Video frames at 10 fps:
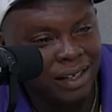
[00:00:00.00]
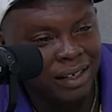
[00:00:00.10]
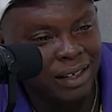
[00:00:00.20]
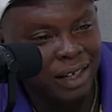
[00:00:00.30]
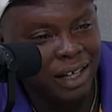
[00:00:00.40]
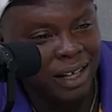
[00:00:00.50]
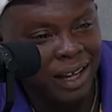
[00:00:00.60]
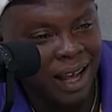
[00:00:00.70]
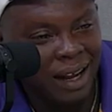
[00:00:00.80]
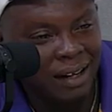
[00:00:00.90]
head guy
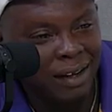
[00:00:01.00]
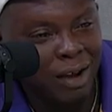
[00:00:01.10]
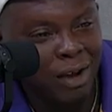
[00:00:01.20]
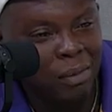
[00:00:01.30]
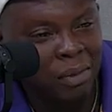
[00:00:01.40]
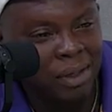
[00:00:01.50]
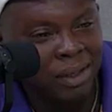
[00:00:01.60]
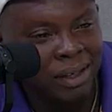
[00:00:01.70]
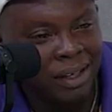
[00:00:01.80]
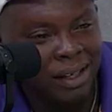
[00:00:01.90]
done called me,
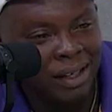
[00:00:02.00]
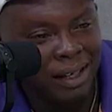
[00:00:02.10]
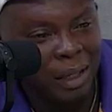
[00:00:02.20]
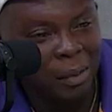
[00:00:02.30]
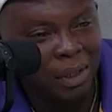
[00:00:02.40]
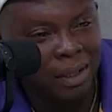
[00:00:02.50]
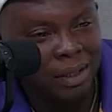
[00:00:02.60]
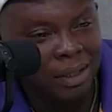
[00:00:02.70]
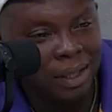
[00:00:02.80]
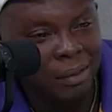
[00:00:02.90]
gave me a little
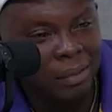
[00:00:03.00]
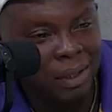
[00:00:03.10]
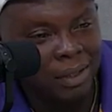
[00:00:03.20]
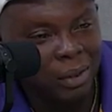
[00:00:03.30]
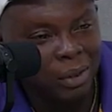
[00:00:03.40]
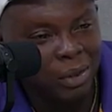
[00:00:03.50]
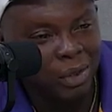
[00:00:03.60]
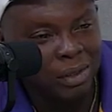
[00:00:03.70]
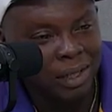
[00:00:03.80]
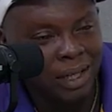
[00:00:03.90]
something. They gonna, you know what I'm
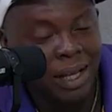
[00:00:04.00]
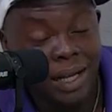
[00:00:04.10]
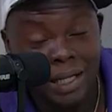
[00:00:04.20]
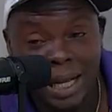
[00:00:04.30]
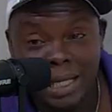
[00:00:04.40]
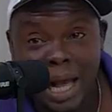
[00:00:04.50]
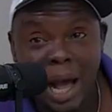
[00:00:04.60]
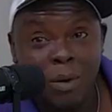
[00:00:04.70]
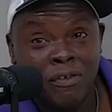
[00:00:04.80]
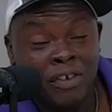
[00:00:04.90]
saying? Because that's how I would
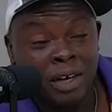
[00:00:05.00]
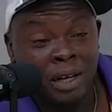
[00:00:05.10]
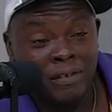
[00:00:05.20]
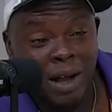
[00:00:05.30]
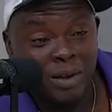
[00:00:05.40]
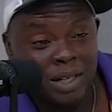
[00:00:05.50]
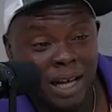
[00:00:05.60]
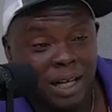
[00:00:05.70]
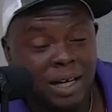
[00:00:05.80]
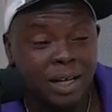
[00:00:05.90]
feel if I was like
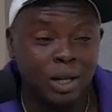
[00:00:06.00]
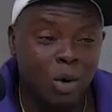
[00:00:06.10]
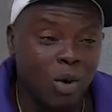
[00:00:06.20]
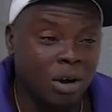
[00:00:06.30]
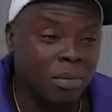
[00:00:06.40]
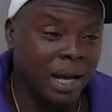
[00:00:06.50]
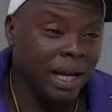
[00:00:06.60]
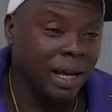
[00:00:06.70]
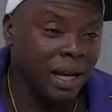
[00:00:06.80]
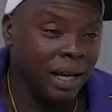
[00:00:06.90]
the quarterback
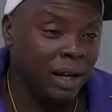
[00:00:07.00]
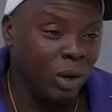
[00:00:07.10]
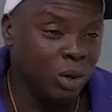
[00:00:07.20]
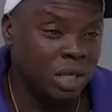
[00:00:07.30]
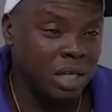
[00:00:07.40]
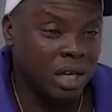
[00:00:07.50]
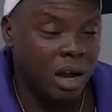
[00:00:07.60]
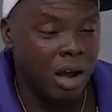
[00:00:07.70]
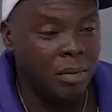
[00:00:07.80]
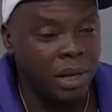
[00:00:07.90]
and the OC called
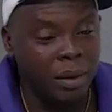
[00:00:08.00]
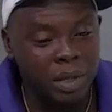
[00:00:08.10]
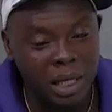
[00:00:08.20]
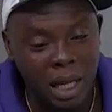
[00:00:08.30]
me and was like,